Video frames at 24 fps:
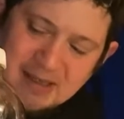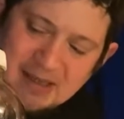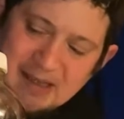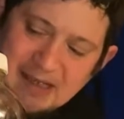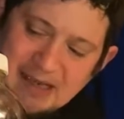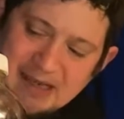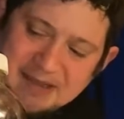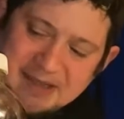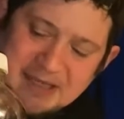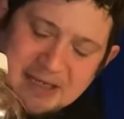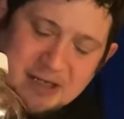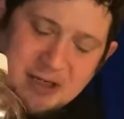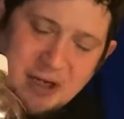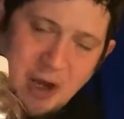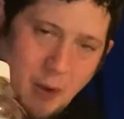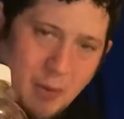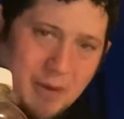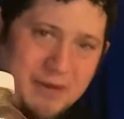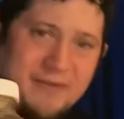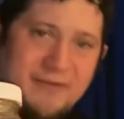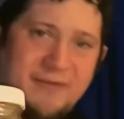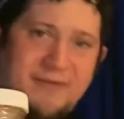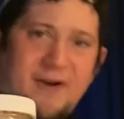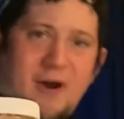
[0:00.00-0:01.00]
I think
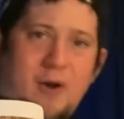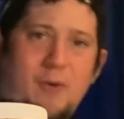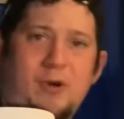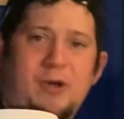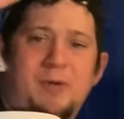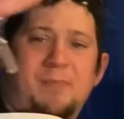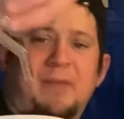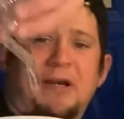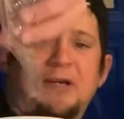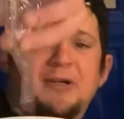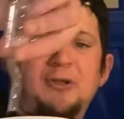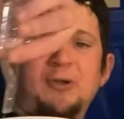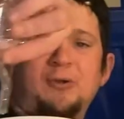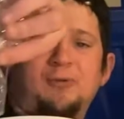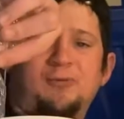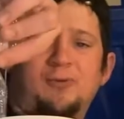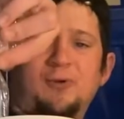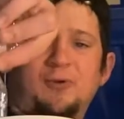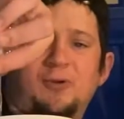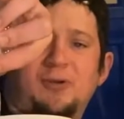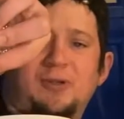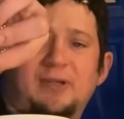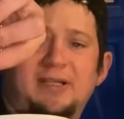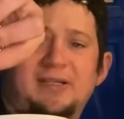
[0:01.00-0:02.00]
going forward, my new
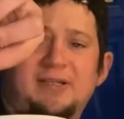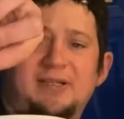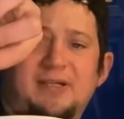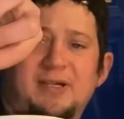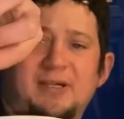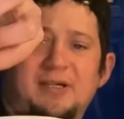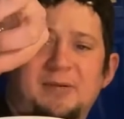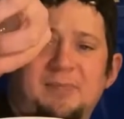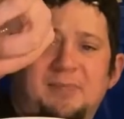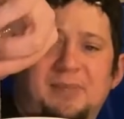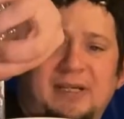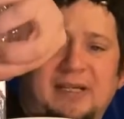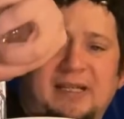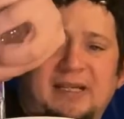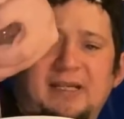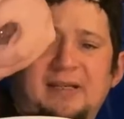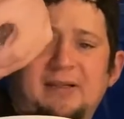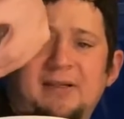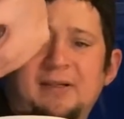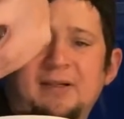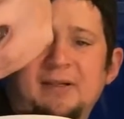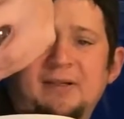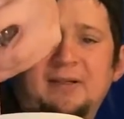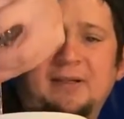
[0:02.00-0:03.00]
rule is going to be,
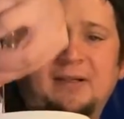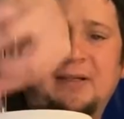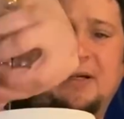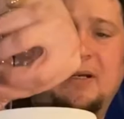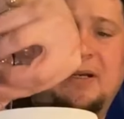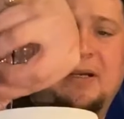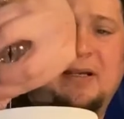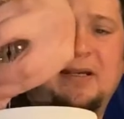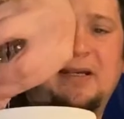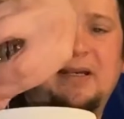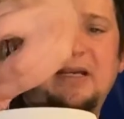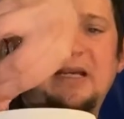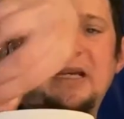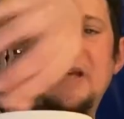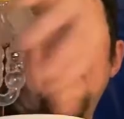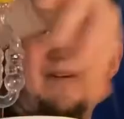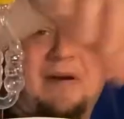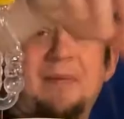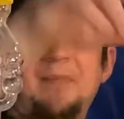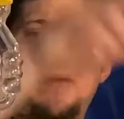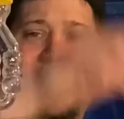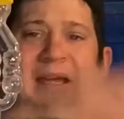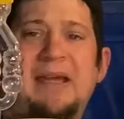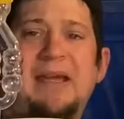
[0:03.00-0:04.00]
if
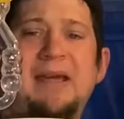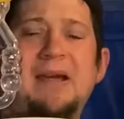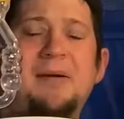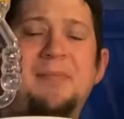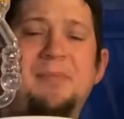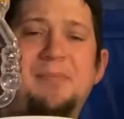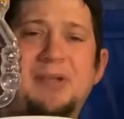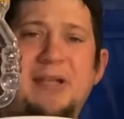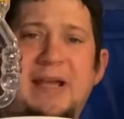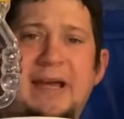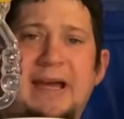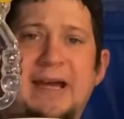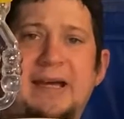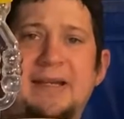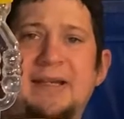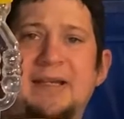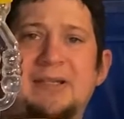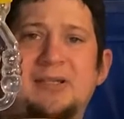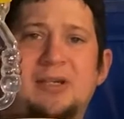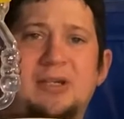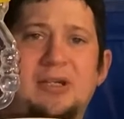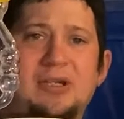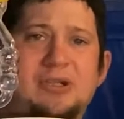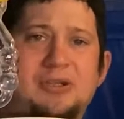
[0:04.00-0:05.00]
I'm making a blend,
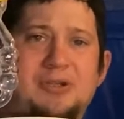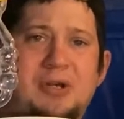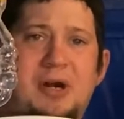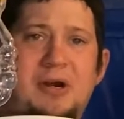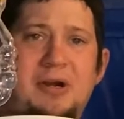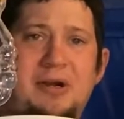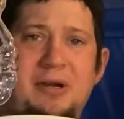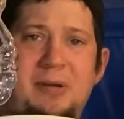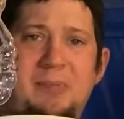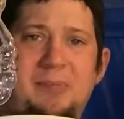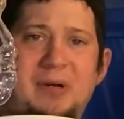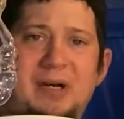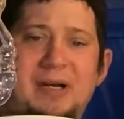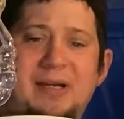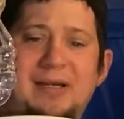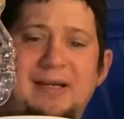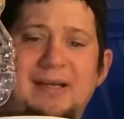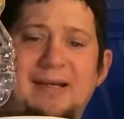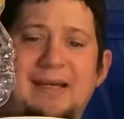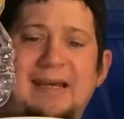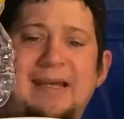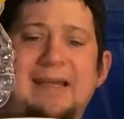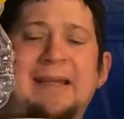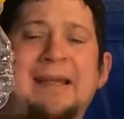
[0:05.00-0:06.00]
it's going to start in a
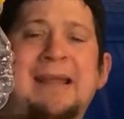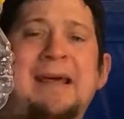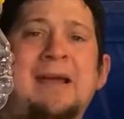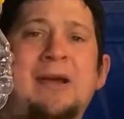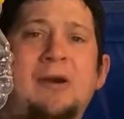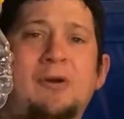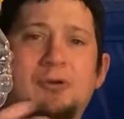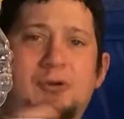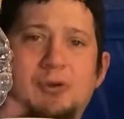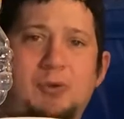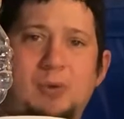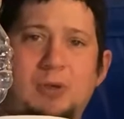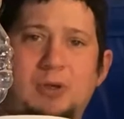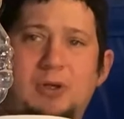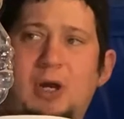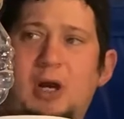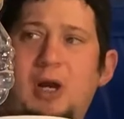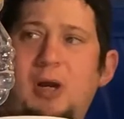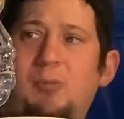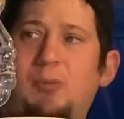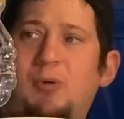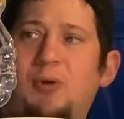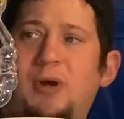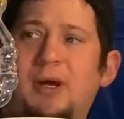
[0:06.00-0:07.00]
bucket and then go to a
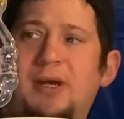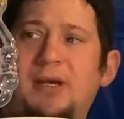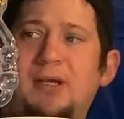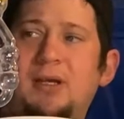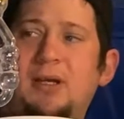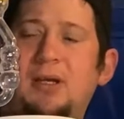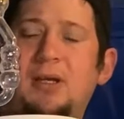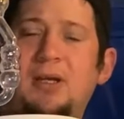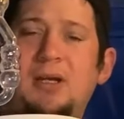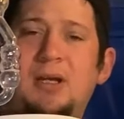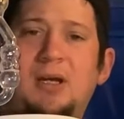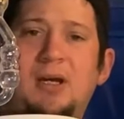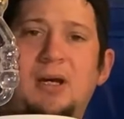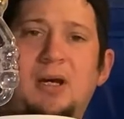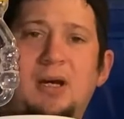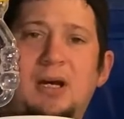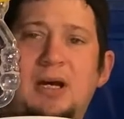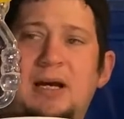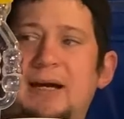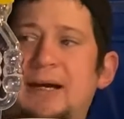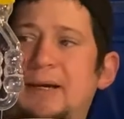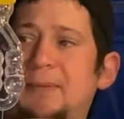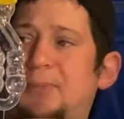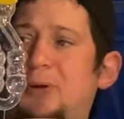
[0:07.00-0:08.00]
carboy,
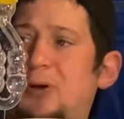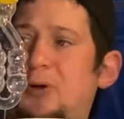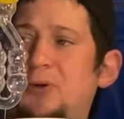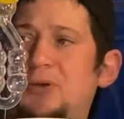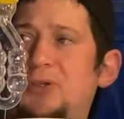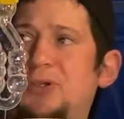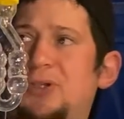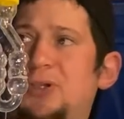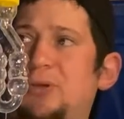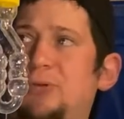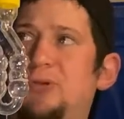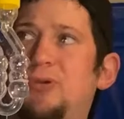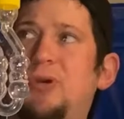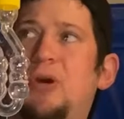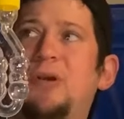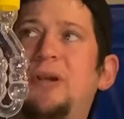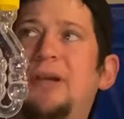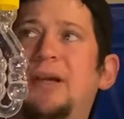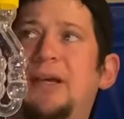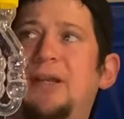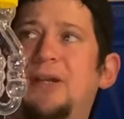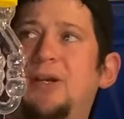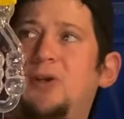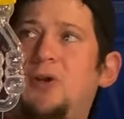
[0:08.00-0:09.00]
opposed to
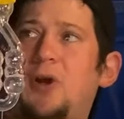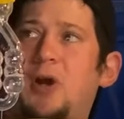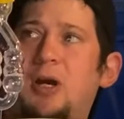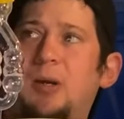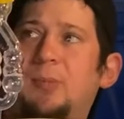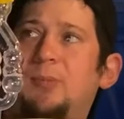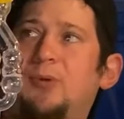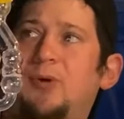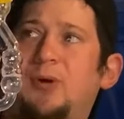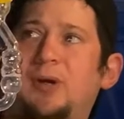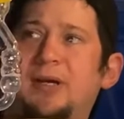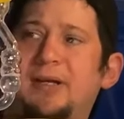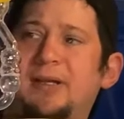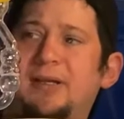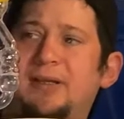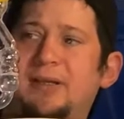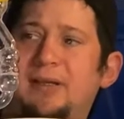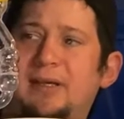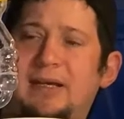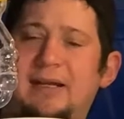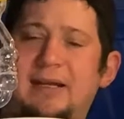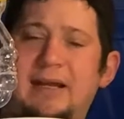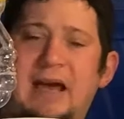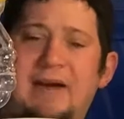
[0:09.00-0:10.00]
starting in a carboy
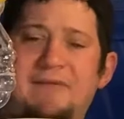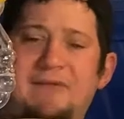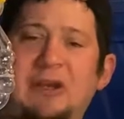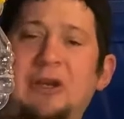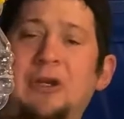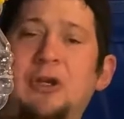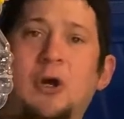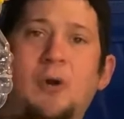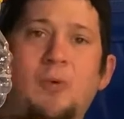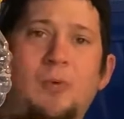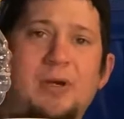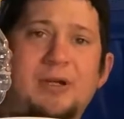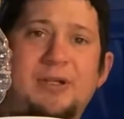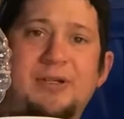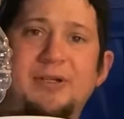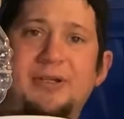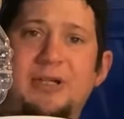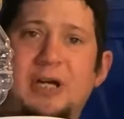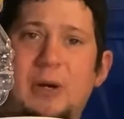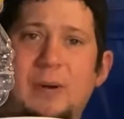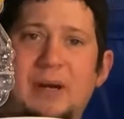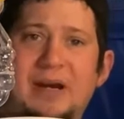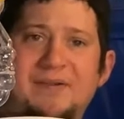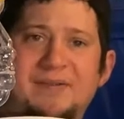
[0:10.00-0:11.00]
and having nowhere to
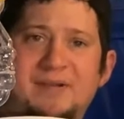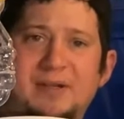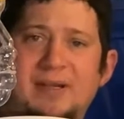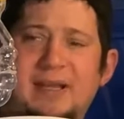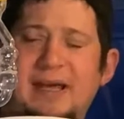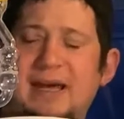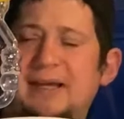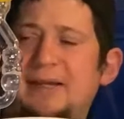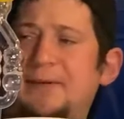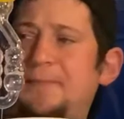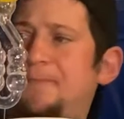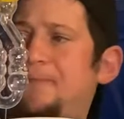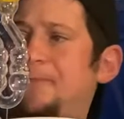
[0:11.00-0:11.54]
go after that.